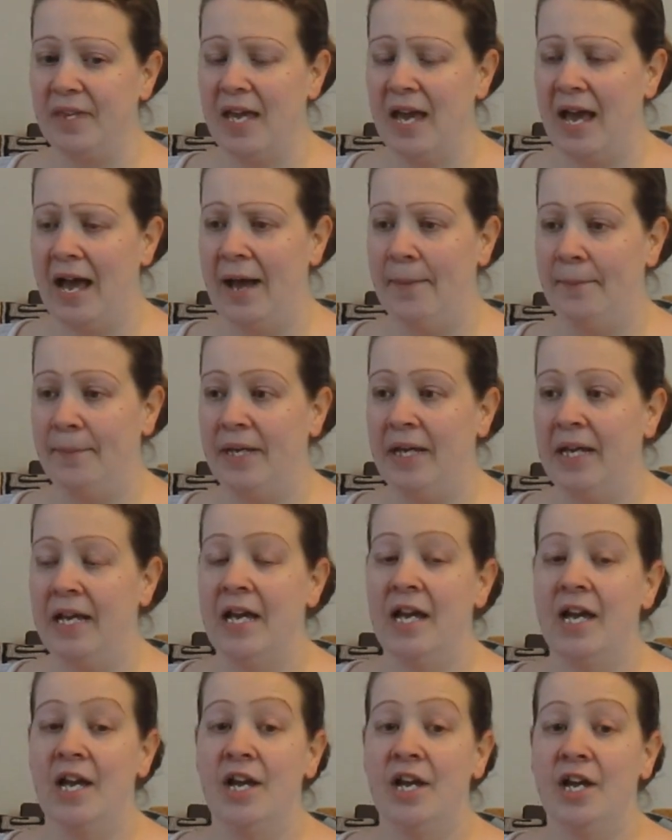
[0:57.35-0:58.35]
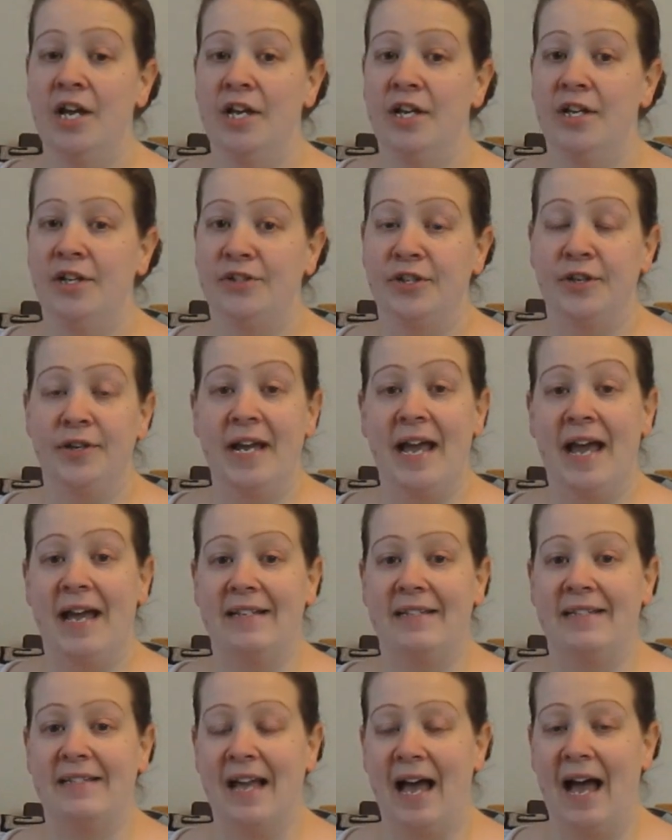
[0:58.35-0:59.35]
Ah, so
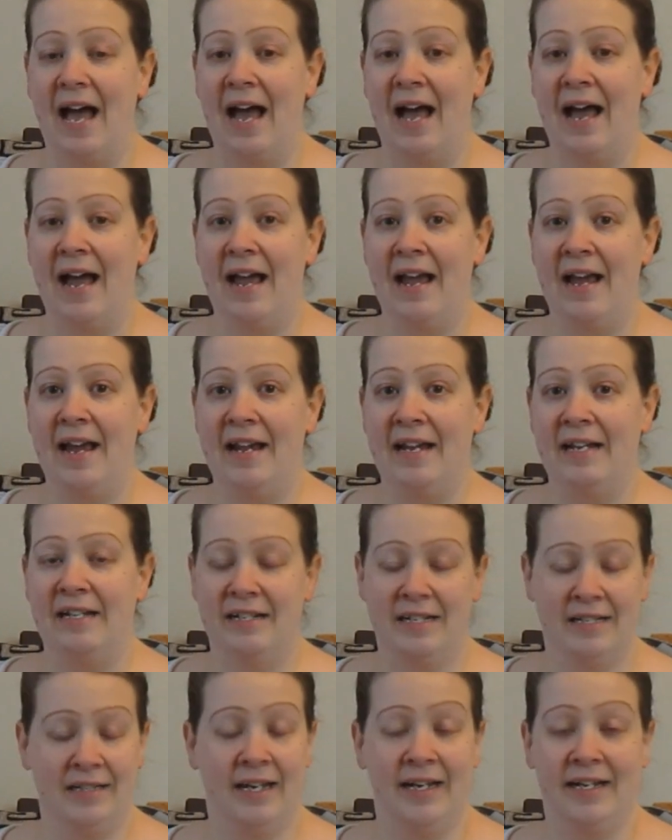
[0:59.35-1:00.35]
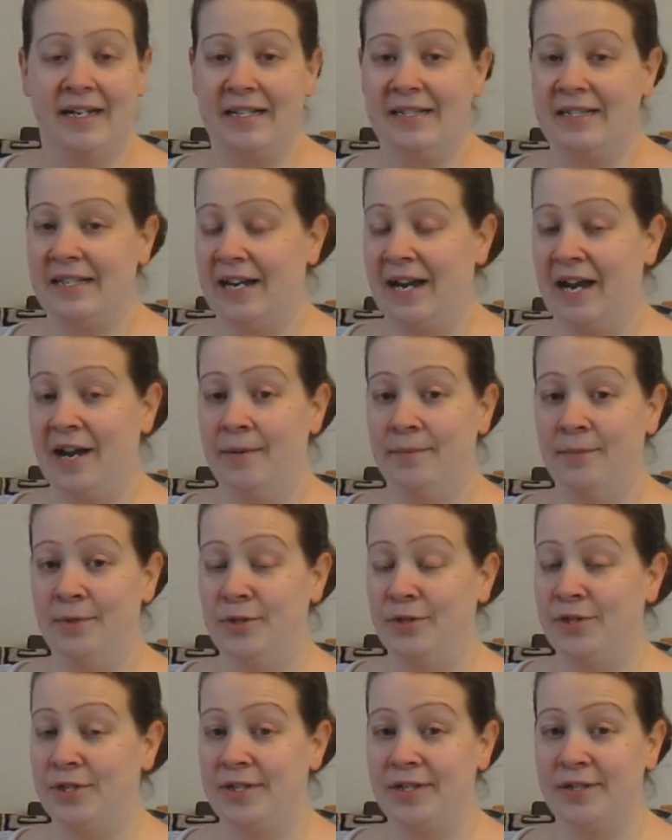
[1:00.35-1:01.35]
yes, I, like I said, I am
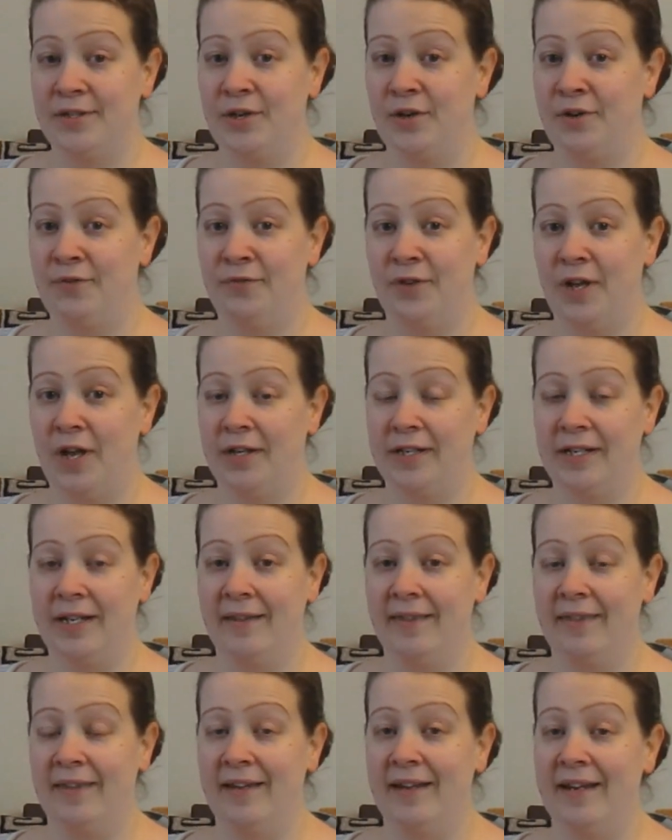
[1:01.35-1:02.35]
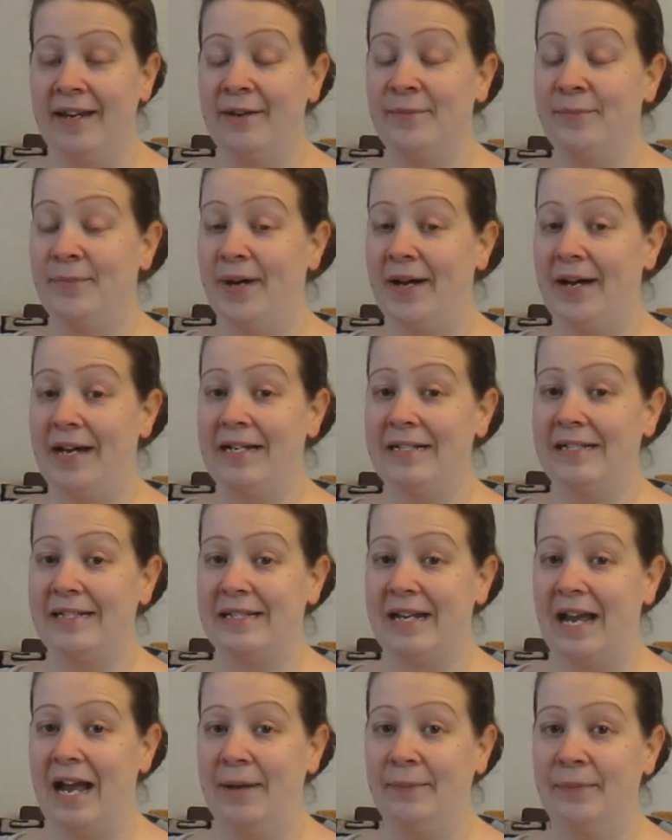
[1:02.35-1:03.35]
new to this whole vlogging thing, but
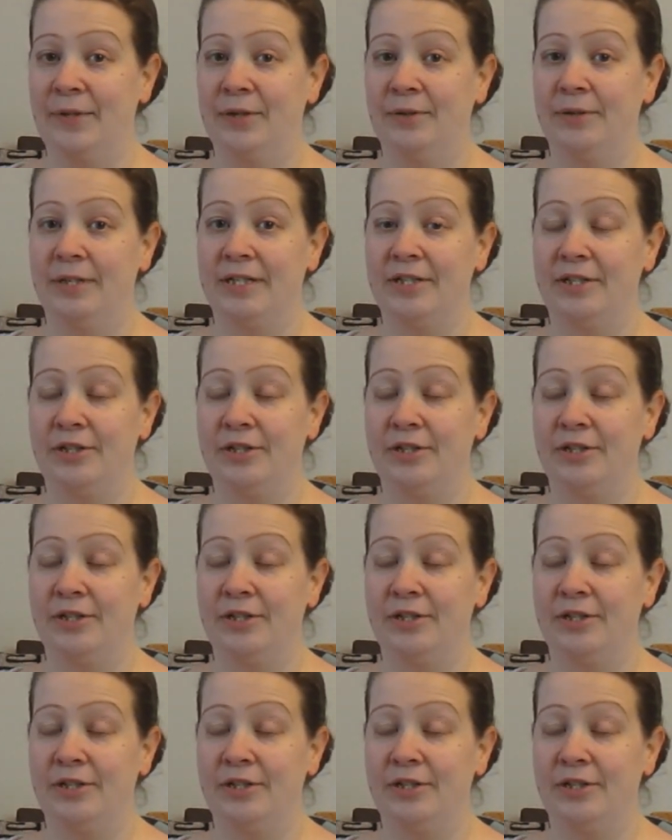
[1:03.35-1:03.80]
I'm going